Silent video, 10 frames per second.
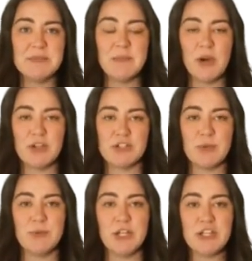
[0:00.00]
to monitor
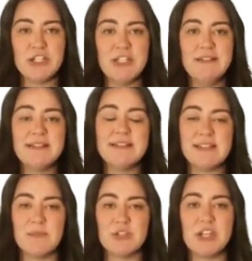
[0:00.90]
production,
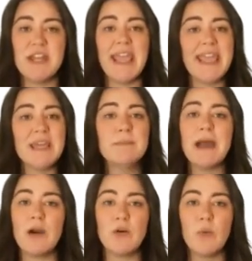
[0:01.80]
consumption, and
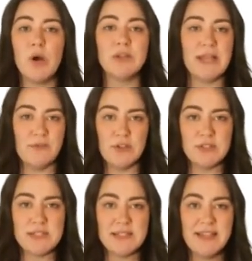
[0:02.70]
Powerwall
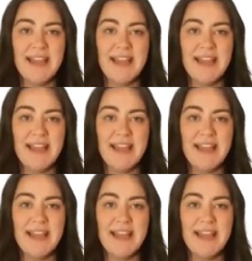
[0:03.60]
levels.